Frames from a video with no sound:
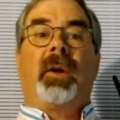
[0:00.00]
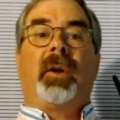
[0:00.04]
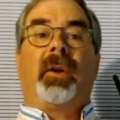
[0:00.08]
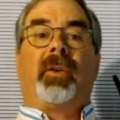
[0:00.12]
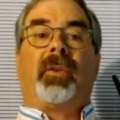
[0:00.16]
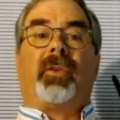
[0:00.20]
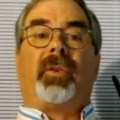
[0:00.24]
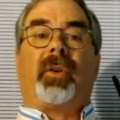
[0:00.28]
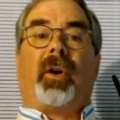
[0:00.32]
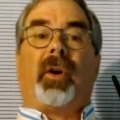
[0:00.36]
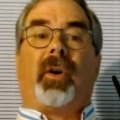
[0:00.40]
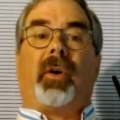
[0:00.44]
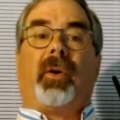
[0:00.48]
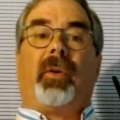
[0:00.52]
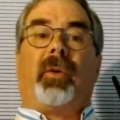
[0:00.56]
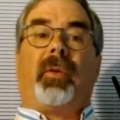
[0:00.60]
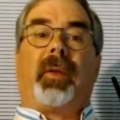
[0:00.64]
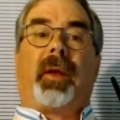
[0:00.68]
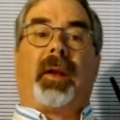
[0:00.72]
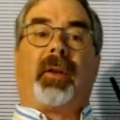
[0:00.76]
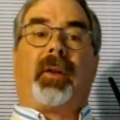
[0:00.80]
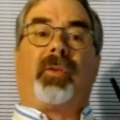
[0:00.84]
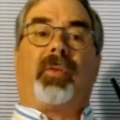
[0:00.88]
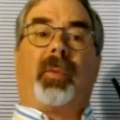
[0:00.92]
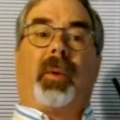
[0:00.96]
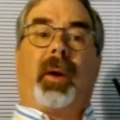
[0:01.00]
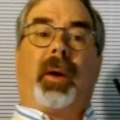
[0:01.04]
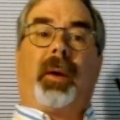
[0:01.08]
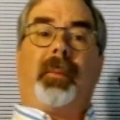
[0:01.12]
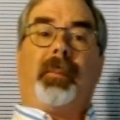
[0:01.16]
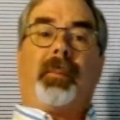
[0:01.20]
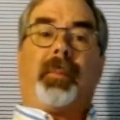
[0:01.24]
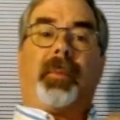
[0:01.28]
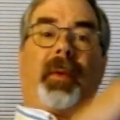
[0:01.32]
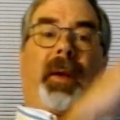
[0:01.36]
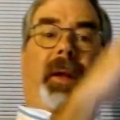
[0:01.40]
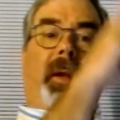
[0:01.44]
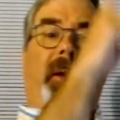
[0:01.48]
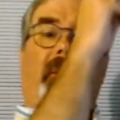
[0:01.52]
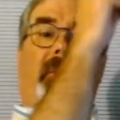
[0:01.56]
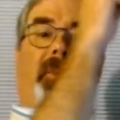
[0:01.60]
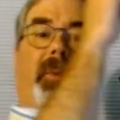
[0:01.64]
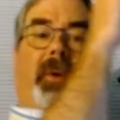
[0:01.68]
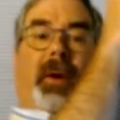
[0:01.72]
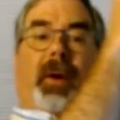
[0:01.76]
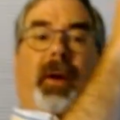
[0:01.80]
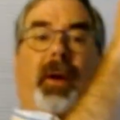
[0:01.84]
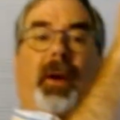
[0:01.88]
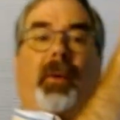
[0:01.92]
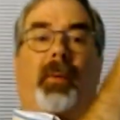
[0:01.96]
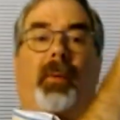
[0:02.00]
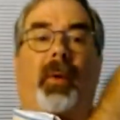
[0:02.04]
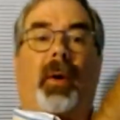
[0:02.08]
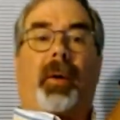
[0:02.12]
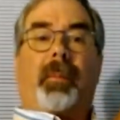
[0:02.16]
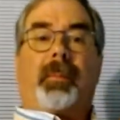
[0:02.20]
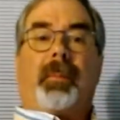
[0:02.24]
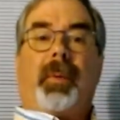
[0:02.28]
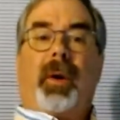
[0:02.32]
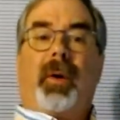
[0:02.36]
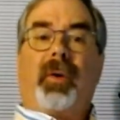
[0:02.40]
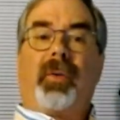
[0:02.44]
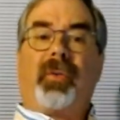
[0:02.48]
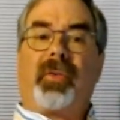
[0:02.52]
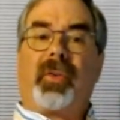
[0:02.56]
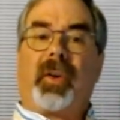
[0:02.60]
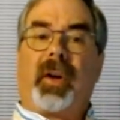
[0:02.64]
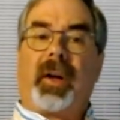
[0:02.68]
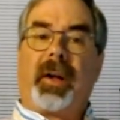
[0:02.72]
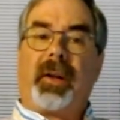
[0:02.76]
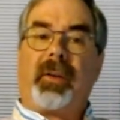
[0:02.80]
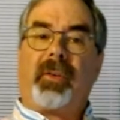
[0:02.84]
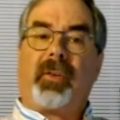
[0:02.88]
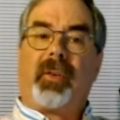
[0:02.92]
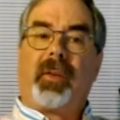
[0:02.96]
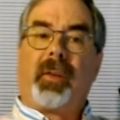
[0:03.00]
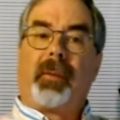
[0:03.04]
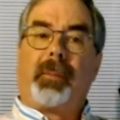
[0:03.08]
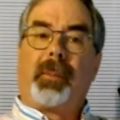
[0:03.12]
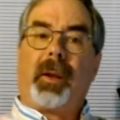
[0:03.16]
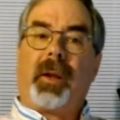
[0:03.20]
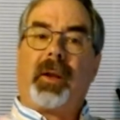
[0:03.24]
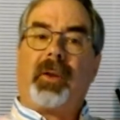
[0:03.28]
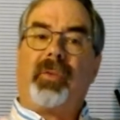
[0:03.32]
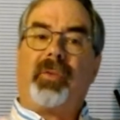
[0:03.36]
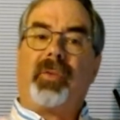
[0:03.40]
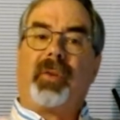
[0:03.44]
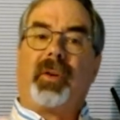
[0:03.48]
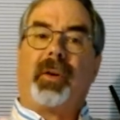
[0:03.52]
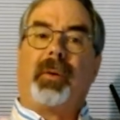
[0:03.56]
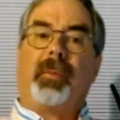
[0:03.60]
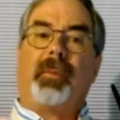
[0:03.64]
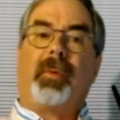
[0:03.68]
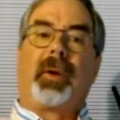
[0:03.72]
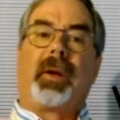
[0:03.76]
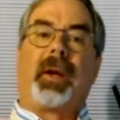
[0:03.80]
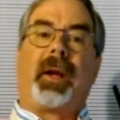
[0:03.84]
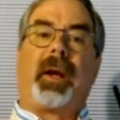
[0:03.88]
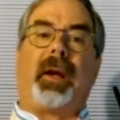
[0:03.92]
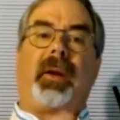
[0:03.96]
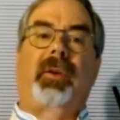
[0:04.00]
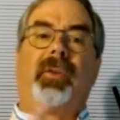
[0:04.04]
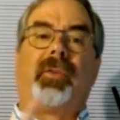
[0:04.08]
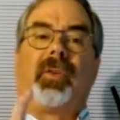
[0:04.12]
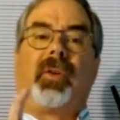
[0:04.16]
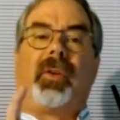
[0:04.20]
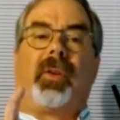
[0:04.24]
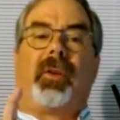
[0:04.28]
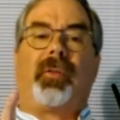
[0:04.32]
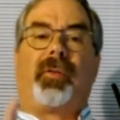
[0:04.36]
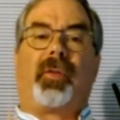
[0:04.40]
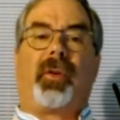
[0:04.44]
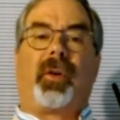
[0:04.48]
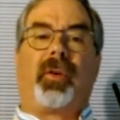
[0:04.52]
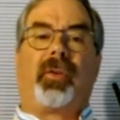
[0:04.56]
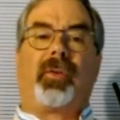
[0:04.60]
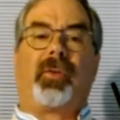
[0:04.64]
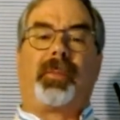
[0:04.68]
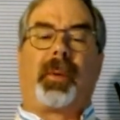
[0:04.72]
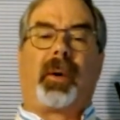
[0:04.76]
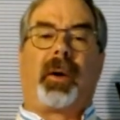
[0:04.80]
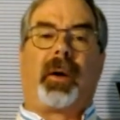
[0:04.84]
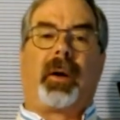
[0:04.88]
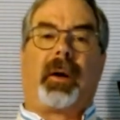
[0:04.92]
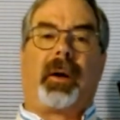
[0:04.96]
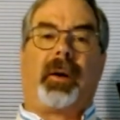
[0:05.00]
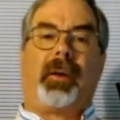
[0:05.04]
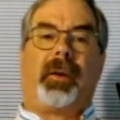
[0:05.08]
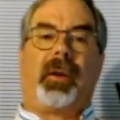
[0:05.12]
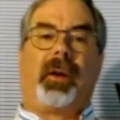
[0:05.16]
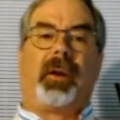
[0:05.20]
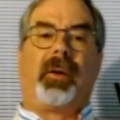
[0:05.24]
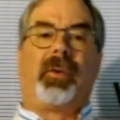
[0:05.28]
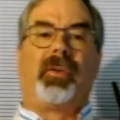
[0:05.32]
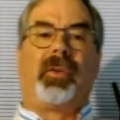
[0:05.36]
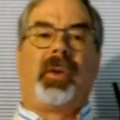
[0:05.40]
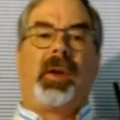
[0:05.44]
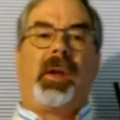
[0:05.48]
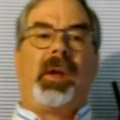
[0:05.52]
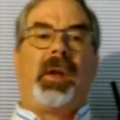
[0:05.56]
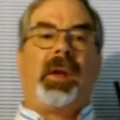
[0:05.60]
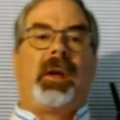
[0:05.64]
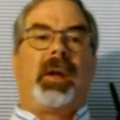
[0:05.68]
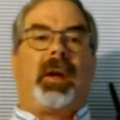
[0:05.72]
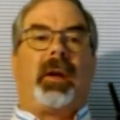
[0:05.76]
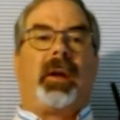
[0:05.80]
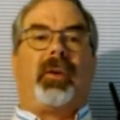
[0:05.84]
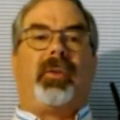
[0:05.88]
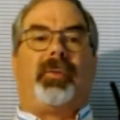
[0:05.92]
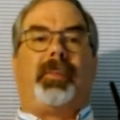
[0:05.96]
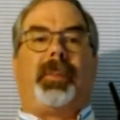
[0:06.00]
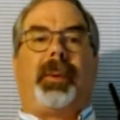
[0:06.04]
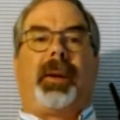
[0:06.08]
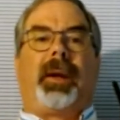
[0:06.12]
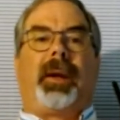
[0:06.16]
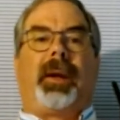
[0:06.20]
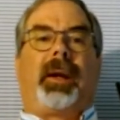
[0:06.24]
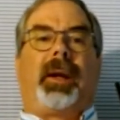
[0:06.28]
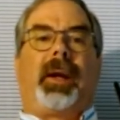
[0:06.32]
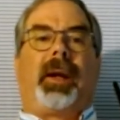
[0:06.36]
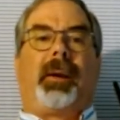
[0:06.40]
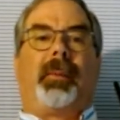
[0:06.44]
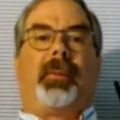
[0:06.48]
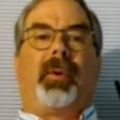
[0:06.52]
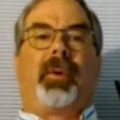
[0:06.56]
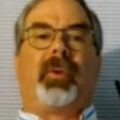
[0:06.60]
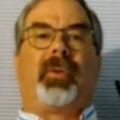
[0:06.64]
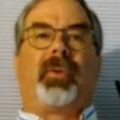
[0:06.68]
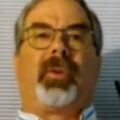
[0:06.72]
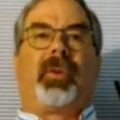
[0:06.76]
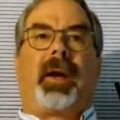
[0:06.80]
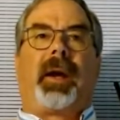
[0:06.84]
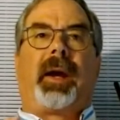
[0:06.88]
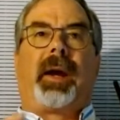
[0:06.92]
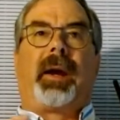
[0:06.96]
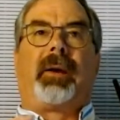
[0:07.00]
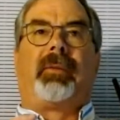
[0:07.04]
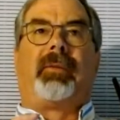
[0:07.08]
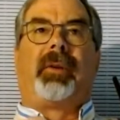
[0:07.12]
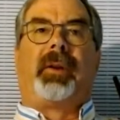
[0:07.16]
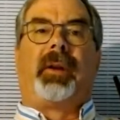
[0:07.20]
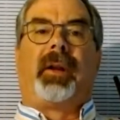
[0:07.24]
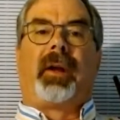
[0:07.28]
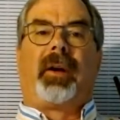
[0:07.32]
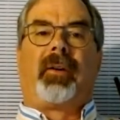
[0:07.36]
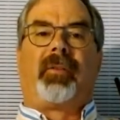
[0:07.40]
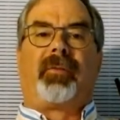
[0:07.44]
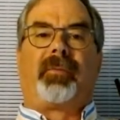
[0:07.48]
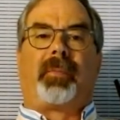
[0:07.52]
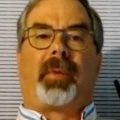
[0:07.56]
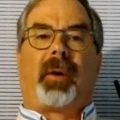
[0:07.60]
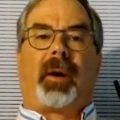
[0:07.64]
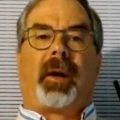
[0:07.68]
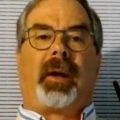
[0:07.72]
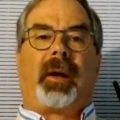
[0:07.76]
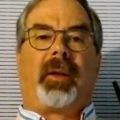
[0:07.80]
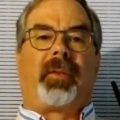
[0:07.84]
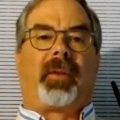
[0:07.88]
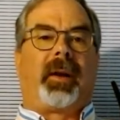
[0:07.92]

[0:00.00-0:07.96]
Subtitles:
So that's one that we're going to work both sides of the pendulum. Okay, so the first part of this is being able to have enough breath.